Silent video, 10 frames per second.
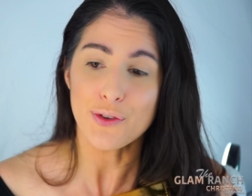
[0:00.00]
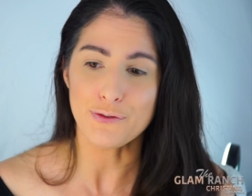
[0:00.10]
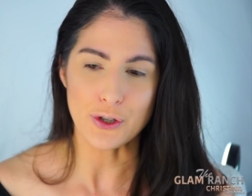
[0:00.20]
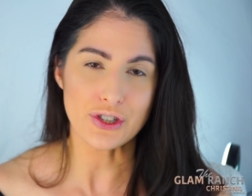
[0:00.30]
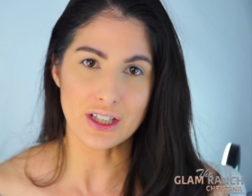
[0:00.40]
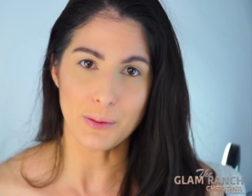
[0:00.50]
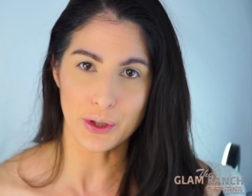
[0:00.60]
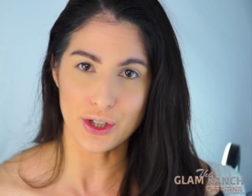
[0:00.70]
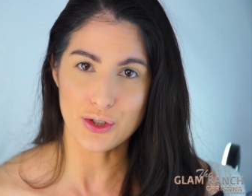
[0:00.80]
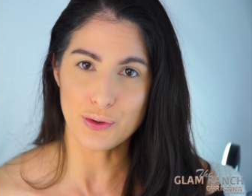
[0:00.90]
The first thing that we're
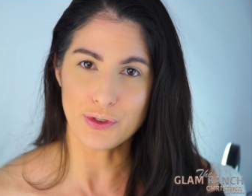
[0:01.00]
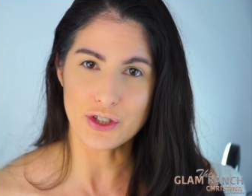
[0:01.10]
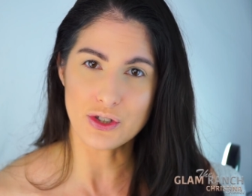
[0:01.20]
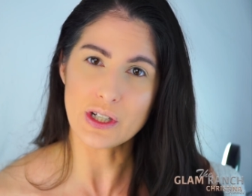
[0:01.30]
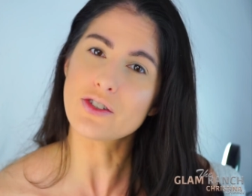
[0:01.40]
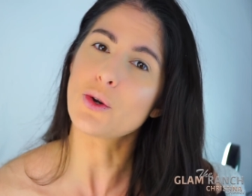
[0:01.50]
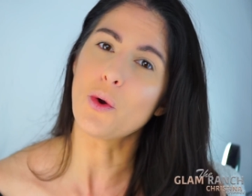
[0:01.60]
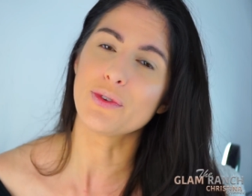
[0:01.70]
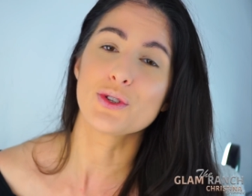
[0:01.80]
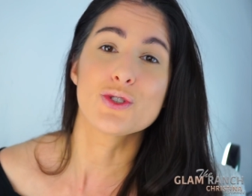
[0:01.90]
going to do first is let's go
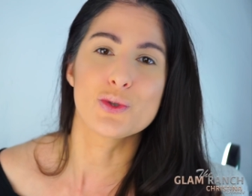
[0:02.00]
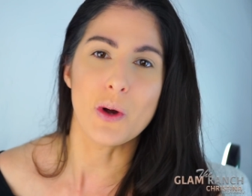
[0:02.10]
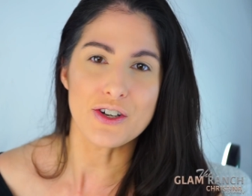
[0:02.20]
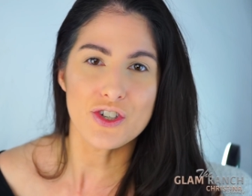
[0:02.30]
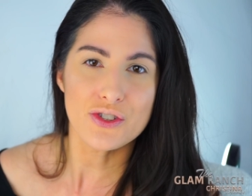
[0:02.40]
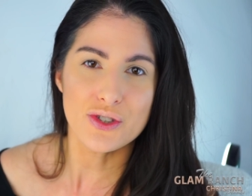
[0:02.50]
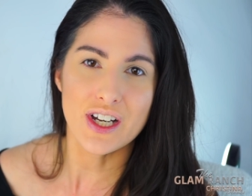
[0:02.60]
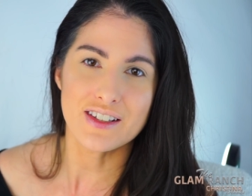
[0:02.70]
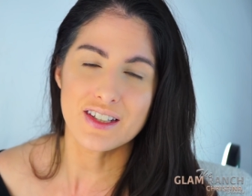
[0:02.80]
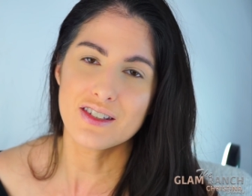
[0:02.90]
over the swatches so you
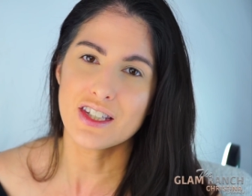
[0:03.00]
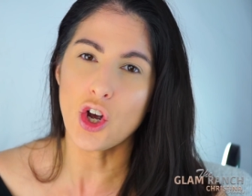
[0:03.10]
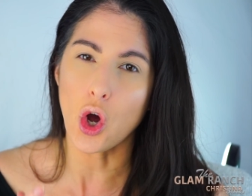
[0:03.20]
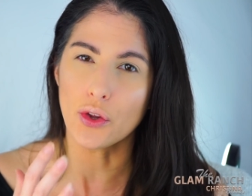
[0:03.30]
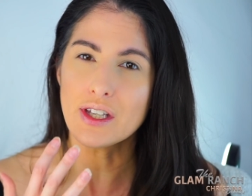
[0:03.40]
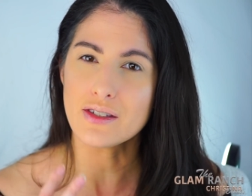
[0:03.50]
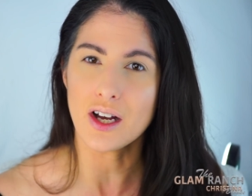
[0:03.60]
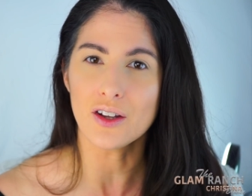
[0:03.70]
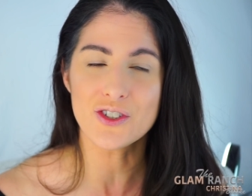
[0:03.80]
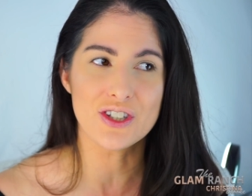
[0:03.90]
guys can see all these
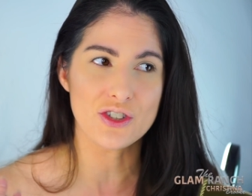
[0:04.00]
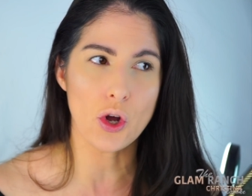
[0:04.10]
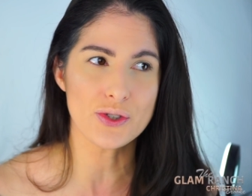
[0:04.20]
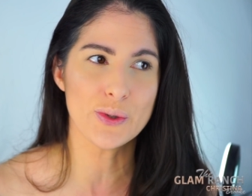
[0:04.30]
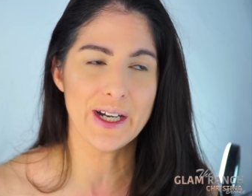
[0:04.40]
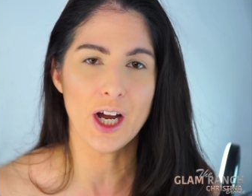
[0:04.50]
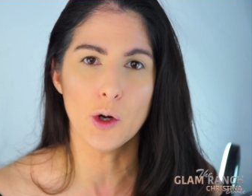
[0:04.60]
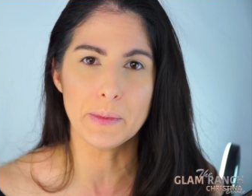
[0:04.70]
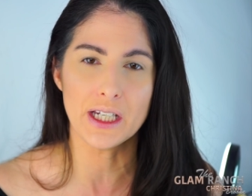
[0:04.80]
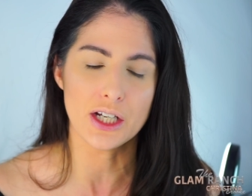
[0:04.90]
colors. It's also going to
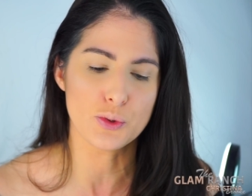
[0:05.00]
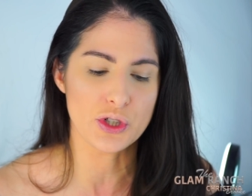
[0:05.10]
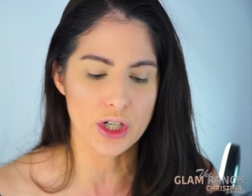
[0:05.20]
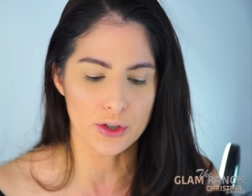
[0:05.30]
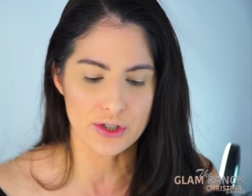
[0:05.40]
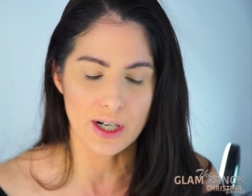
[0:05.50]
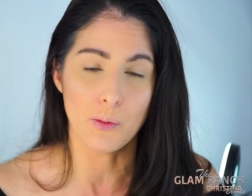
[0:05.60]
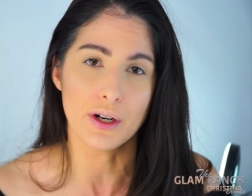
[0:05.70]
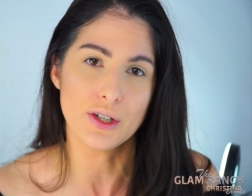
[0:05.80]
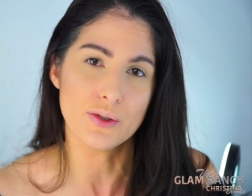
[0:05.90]
help me gauge which colors that I
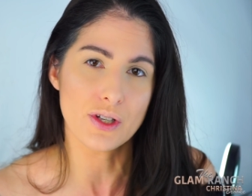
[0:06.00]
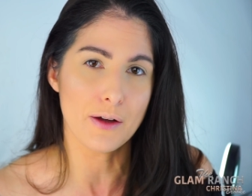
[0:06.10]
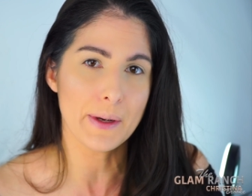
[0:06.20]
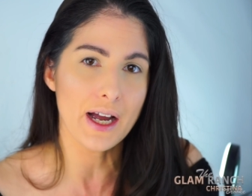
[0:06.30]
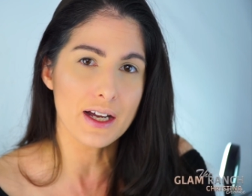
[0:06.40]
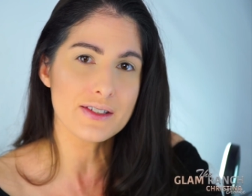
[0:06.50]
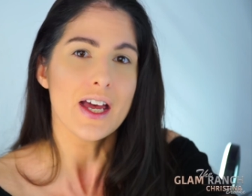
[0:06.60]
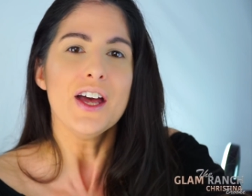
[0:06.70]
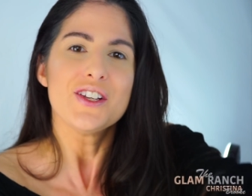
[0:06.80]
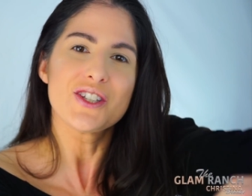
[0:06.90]
want to use on my eyes.
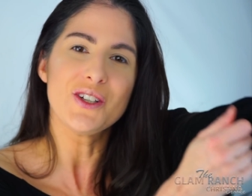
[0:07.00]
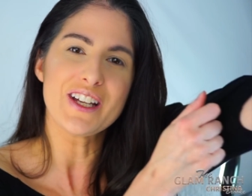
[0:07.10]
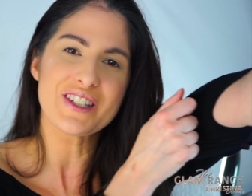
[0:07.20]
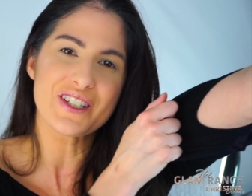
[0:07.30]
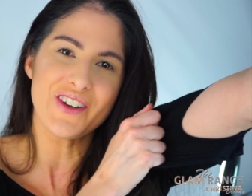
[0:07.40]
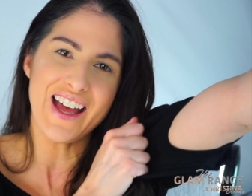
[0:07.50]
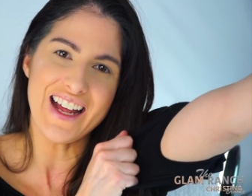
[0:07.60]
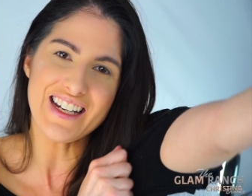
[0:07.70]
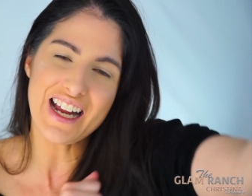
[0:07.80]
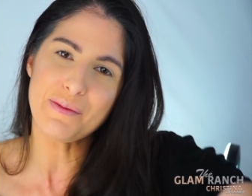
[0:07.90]
So let's go
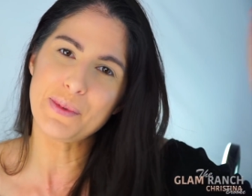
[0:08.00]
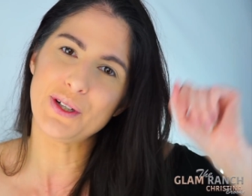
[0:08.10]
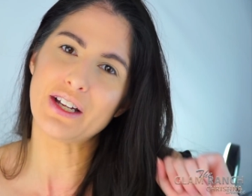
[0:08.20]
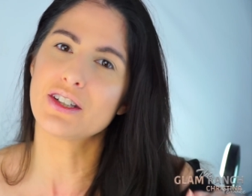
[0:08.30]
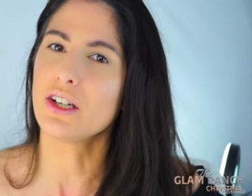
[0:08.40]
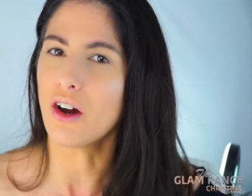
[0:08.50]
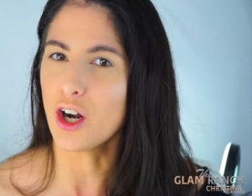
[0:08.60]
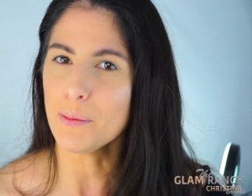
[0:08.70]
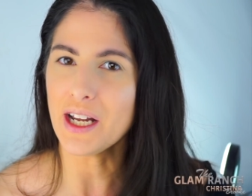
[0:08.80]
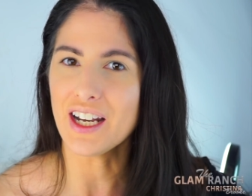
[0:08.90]
ahead and pull out the
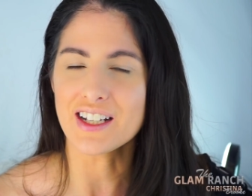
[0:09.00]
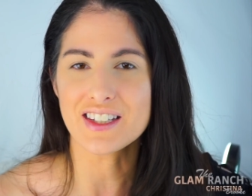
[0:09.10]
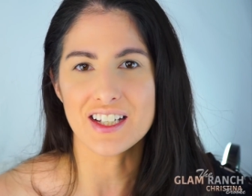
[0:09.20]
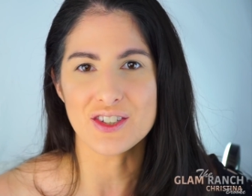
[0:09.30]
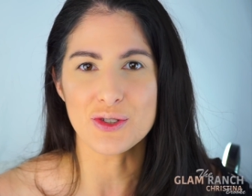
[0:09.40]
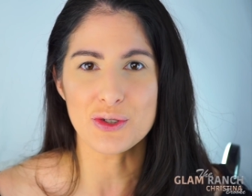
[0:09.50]
arm. Let's get to